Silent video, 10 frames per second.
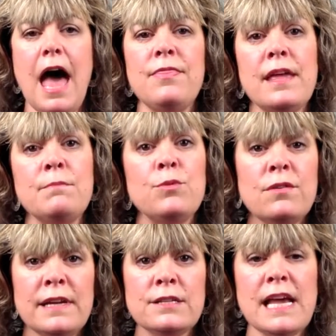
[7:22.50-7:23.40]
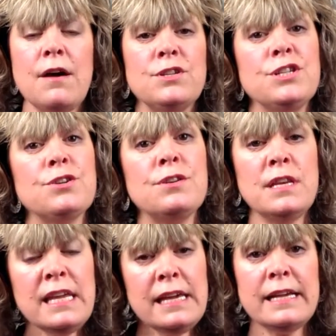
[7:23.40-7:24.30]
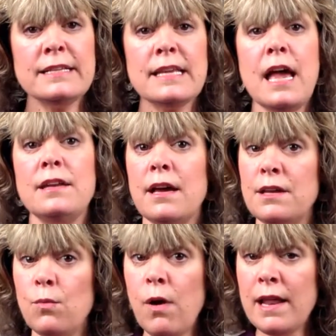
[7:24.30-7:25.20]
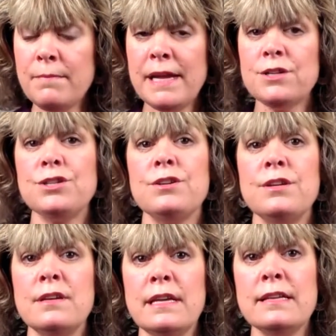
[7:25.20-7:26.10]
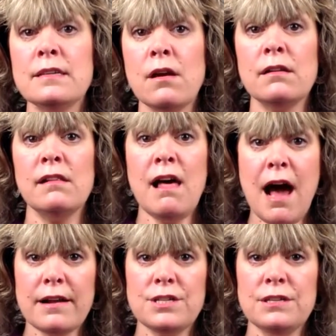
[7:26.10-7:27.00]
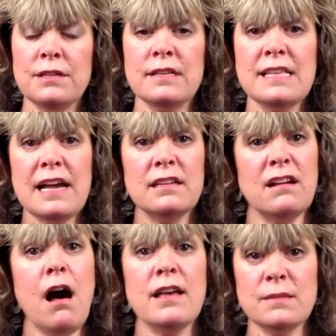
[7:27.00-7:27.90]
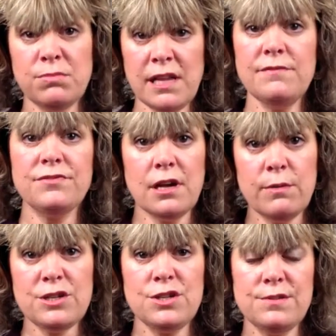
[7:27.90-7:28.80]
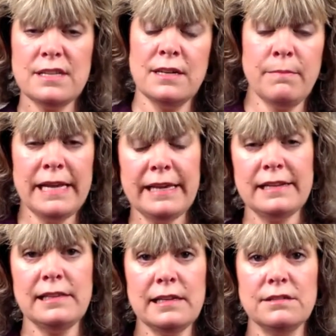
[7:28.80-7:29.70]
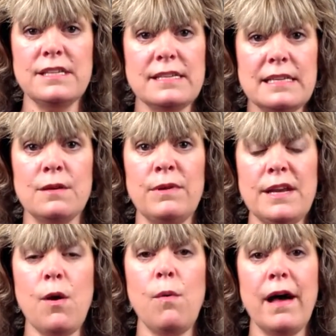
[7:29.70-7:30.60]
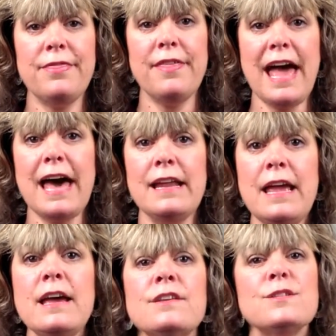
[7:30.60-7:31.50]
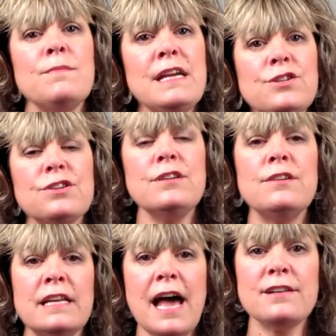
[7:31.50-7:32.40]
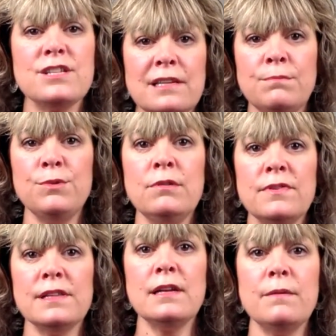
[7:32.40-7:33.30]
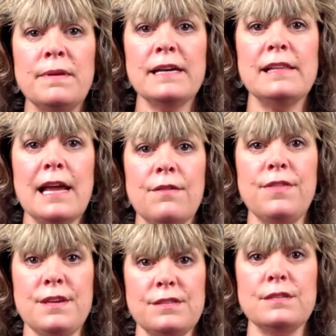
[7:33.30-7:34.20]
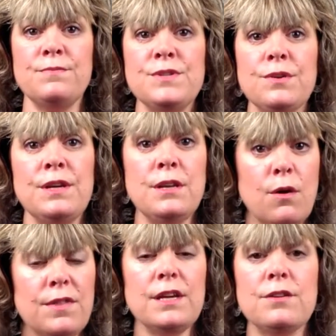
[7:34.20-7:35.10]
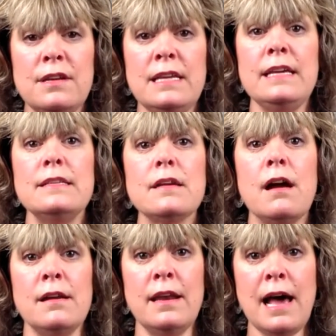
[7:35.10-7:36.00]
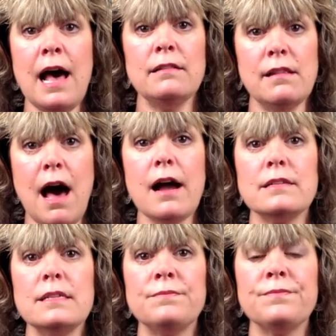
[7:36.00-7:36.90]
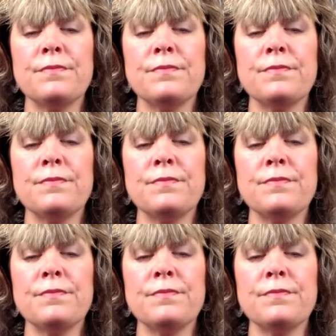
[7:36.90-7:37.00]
And then moving down to your knees, now you want to make sure your knees aren't locked because that can cause blood flow issues and you might get a little dizzy, and we don't want that. So make sure you can actually move a little bit like this so you know that your knees are not locked.